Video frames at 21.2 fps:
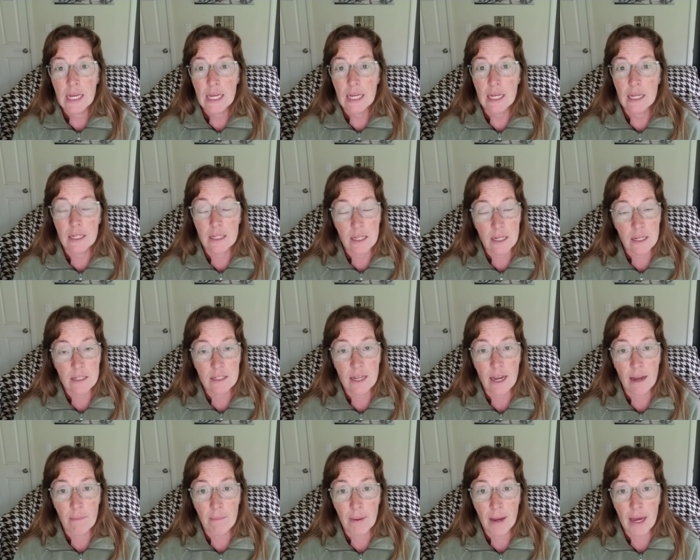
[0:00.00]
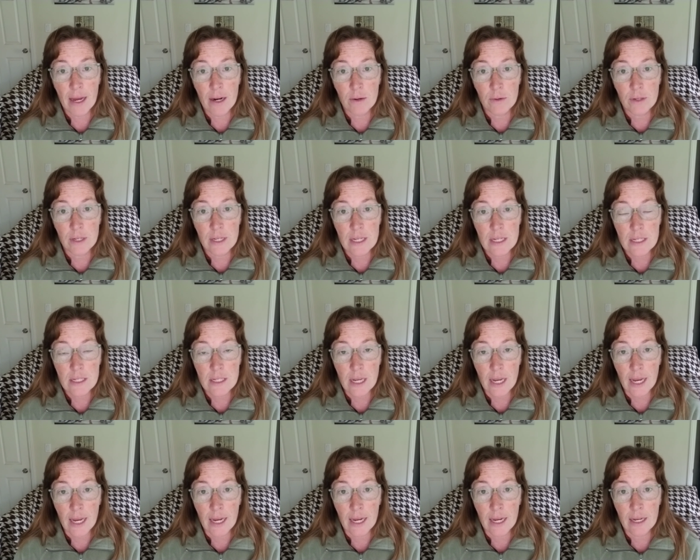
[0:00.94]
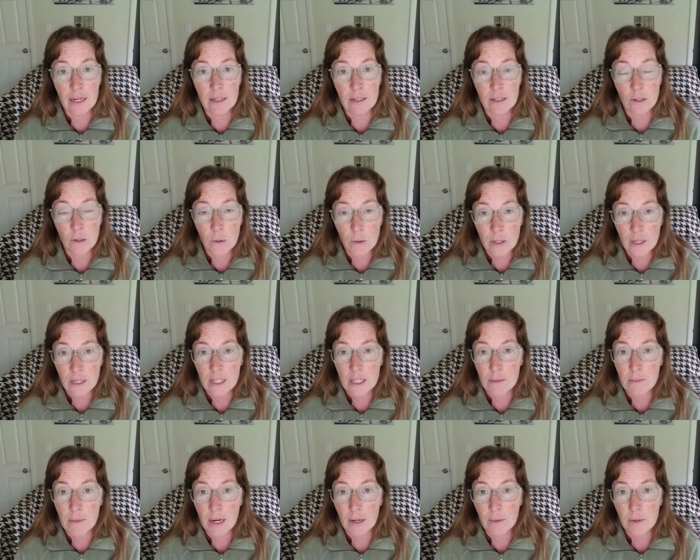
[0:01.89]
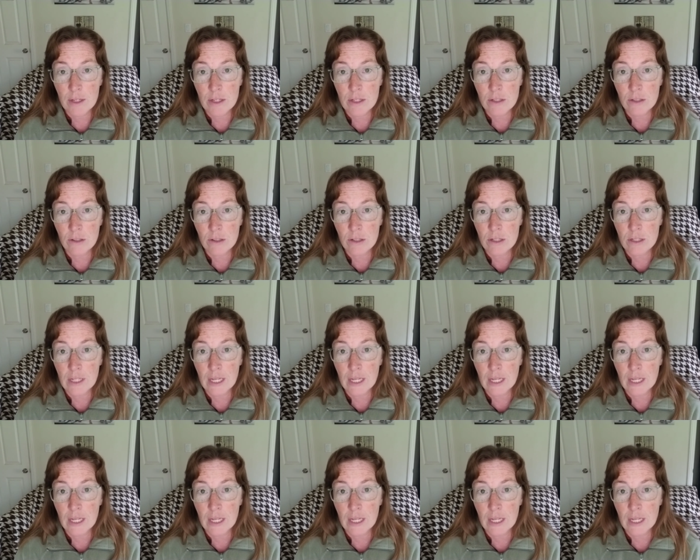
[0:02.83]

It does have batteries, and according to my research,